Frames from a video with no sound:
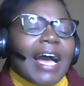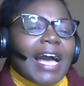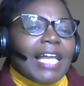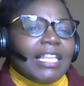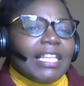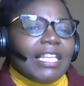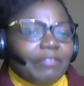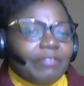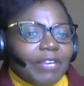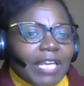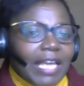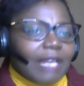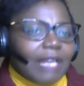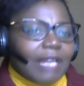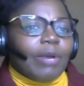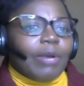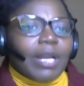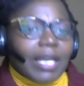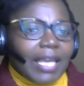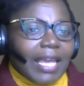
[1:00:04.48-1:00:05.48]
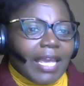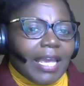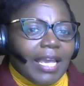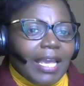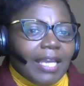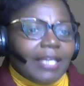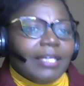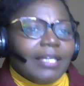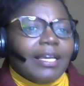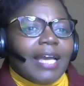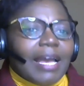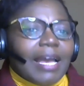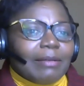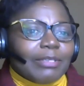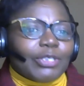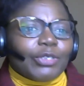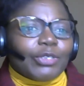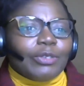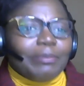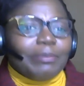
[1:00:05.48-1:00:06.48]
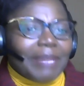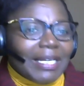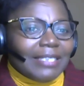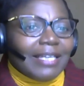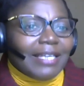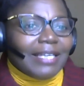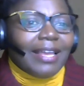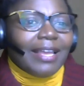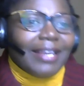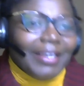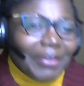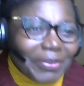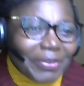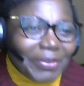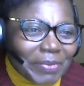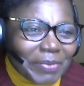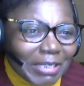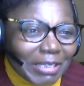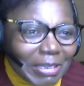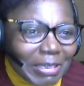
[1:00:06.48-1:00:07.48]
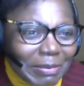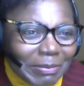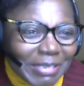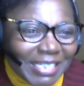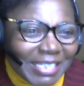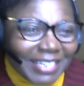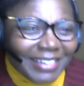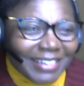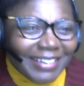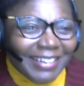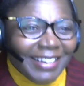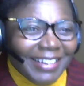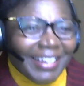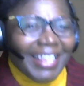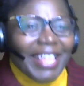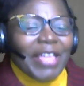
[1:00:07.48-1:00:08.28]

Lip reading: I live in N1K. I was told by Danny Williamson